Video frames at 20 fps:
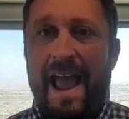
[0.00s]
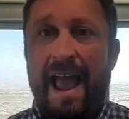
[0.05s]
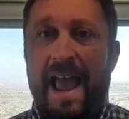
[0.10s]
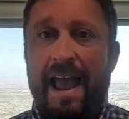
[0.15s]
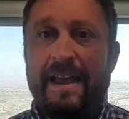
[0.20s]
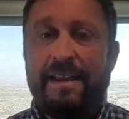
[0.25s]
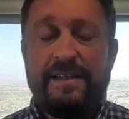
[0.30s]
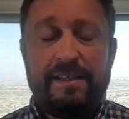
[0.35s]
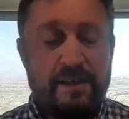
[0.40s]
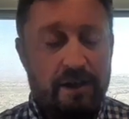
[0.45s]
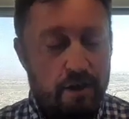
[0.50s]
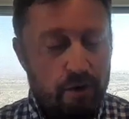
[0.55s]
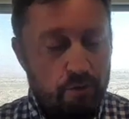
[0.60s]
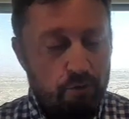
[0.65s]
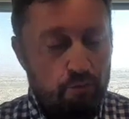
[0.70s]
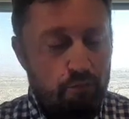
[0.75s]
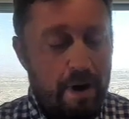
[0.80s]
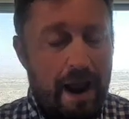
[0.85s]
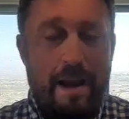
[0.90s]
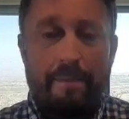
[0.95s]
and
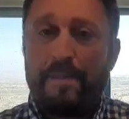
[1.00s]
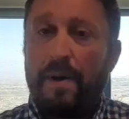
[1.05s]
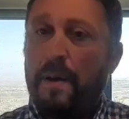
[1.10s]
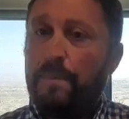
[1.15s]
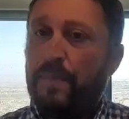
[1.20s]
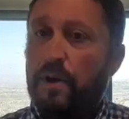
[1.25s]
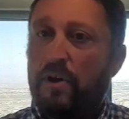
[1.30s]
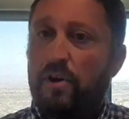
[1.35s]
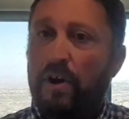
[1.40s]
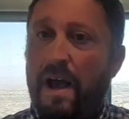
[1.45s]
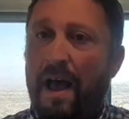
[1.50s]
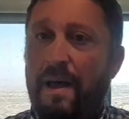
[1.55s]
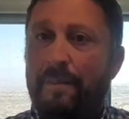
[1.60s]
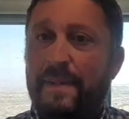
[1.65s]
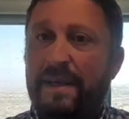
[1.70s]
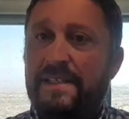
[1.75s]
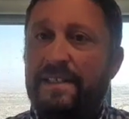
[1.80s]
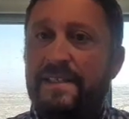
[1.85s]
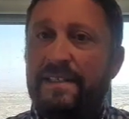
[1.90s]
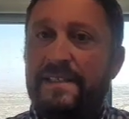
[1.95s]
wrap up your
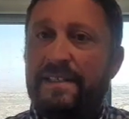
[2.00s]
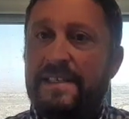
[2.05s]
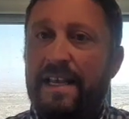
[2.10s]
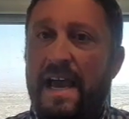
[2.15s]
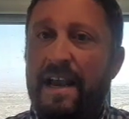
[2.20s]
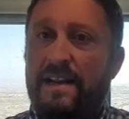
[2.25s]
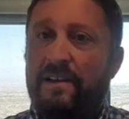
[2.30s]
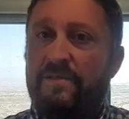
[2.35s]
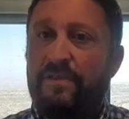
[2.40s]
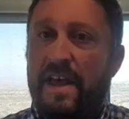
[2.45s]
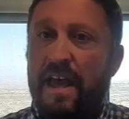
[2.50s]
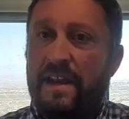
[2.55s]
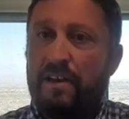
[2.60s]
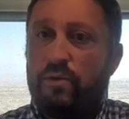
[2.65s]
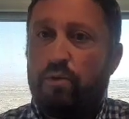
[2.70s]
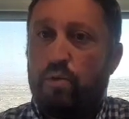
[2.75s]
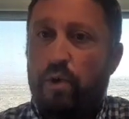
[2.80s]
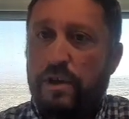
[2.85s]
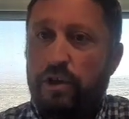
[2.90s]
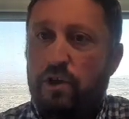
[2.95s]
chametz inside of that,
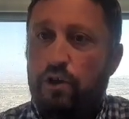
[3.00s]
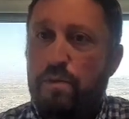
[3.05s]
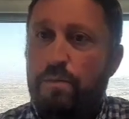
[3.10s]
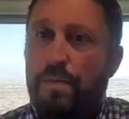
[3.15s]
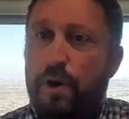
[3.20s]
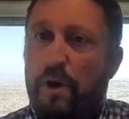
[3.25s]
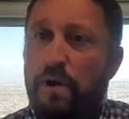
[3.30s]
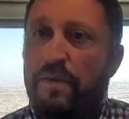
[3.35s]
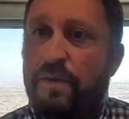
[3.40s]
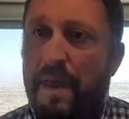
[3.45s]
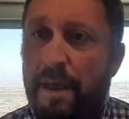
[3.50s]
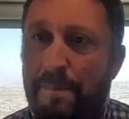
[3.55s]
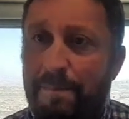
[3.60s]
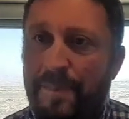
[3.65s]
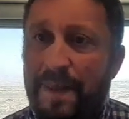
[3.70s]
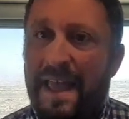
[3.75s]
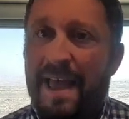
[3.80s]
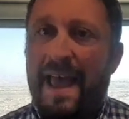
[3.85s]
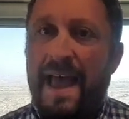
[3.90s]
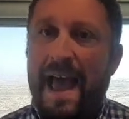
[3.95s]
and when you burn them,